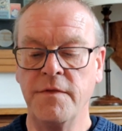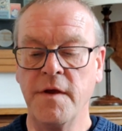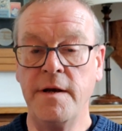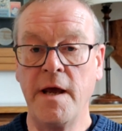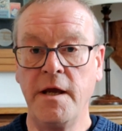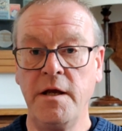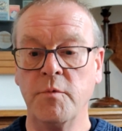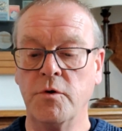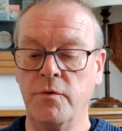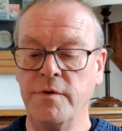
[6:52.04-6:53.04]
the
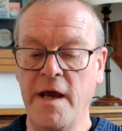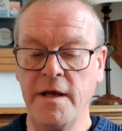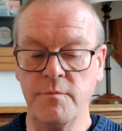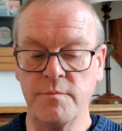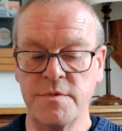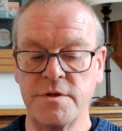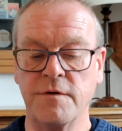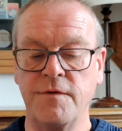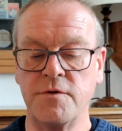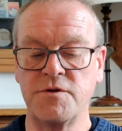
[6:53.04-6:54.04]
name or names
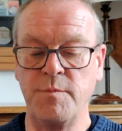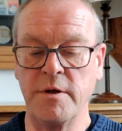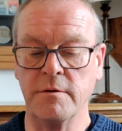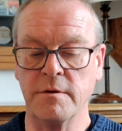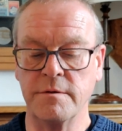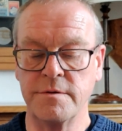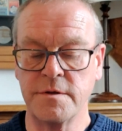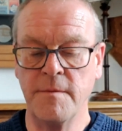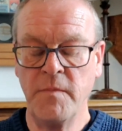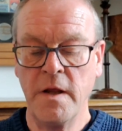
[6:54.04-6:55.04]
of
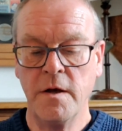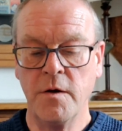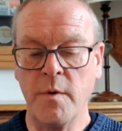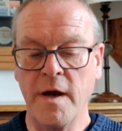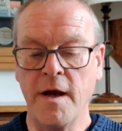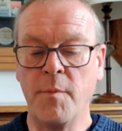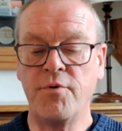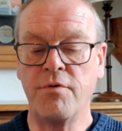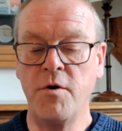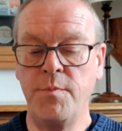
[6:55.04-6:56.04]
hospitals where
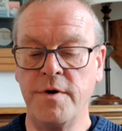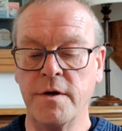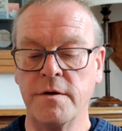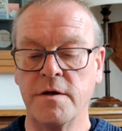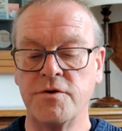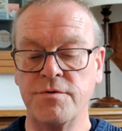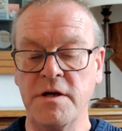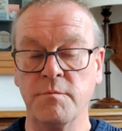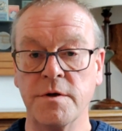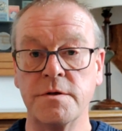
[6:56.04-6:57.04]
appropriate
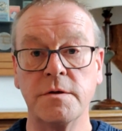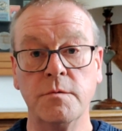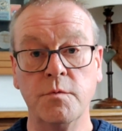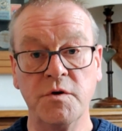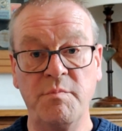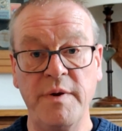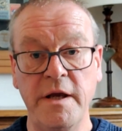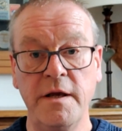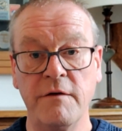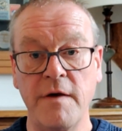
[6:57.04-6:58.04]
treatment would
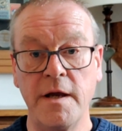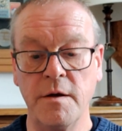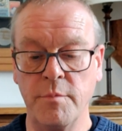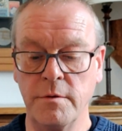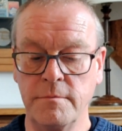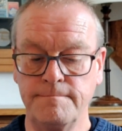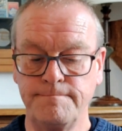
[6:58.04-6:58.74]
be available.